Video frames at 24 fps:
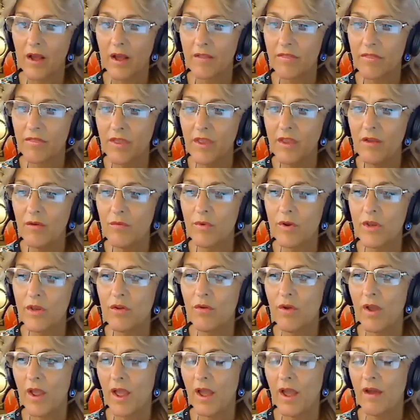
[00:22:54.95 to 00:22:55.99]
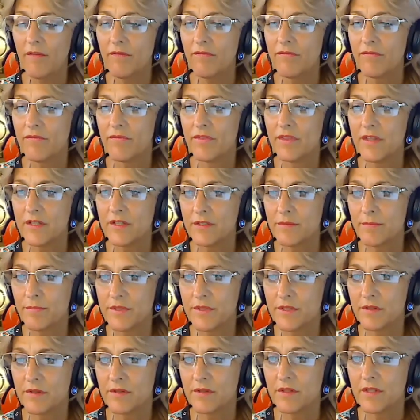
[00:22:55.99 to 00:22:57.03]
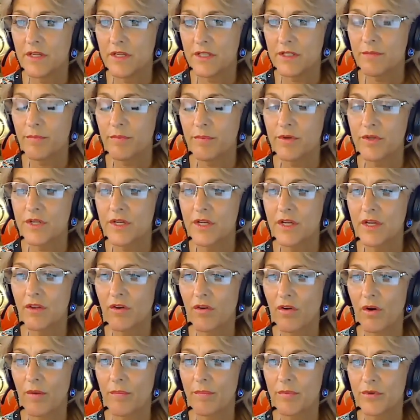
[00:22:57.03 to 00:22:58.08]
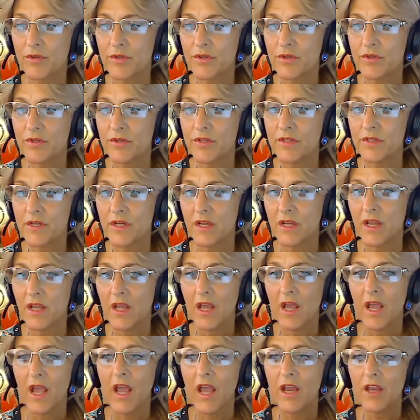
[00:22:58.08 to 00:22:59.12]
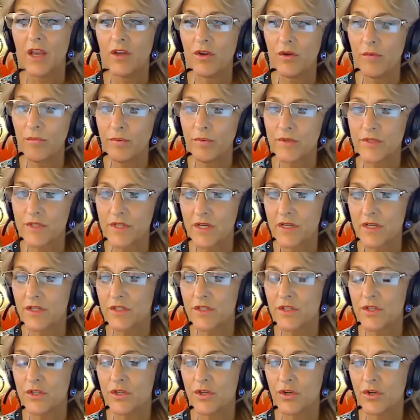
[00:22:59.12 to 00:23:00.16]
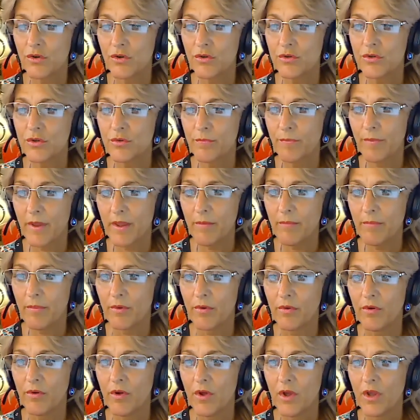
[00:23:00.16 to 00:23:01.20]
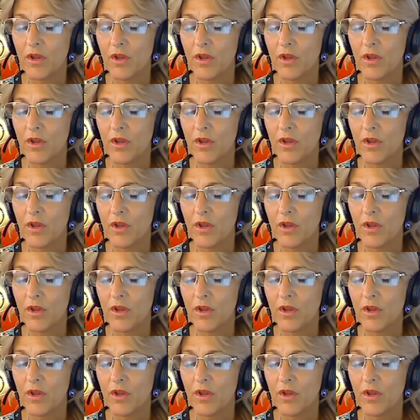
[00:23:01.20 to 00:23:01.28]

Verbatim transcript: I think when you have this this particular opportunity and you present it to your people,